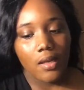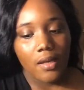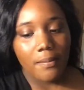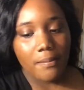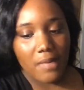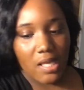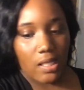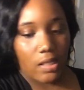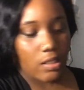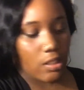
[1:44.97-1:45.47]

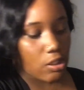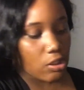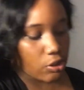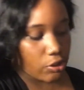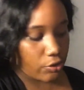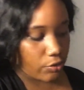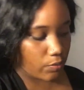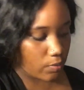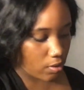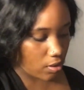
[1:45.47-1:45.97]
me and the
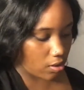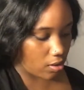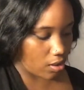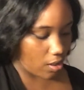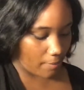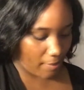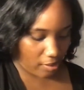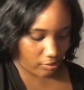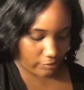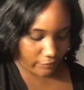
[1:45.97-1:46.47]
glue were
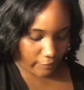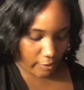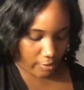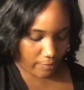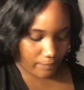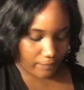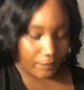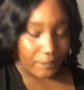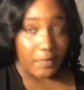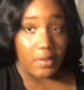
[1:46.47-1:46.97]
about to fight.
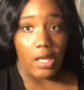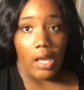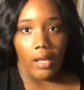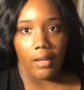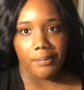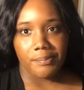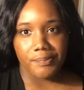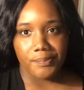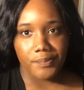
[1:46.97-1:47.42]
Like,